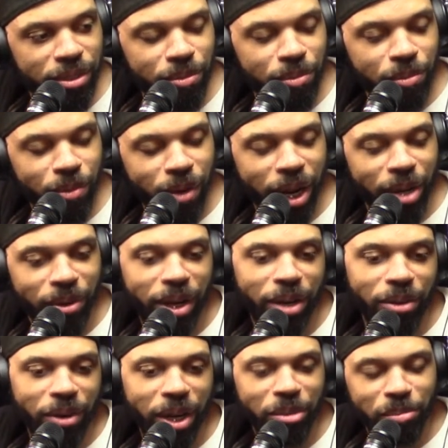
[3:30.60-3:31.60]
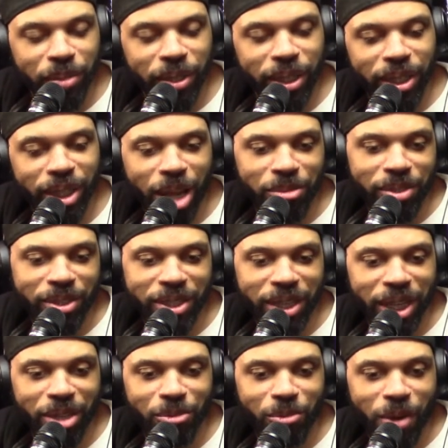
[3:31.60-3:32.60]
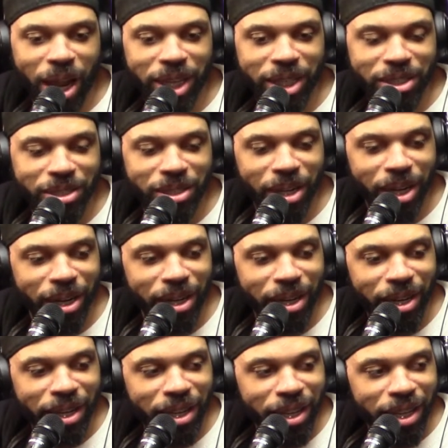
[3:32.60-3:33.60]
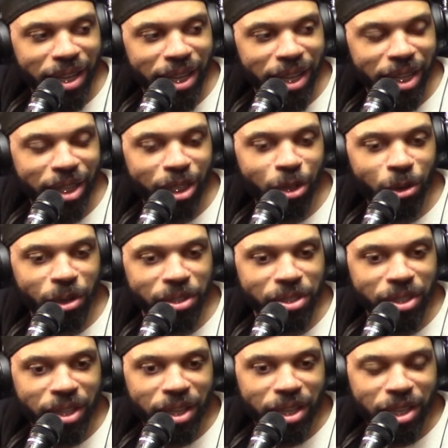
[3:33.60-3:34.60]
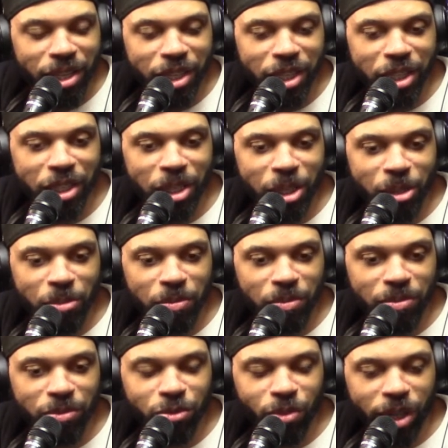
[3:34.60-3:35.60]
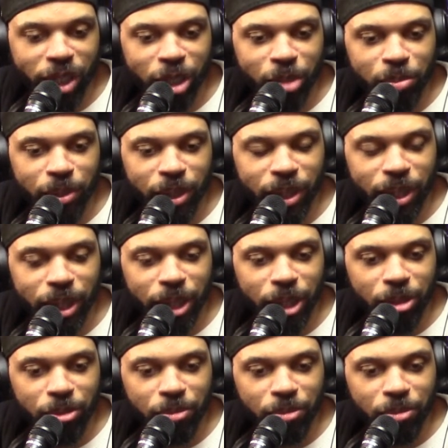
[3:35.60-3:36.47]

Right, right, right. But I'm just saying why he's there. Yeah. And of course, he uh, struck up a, a,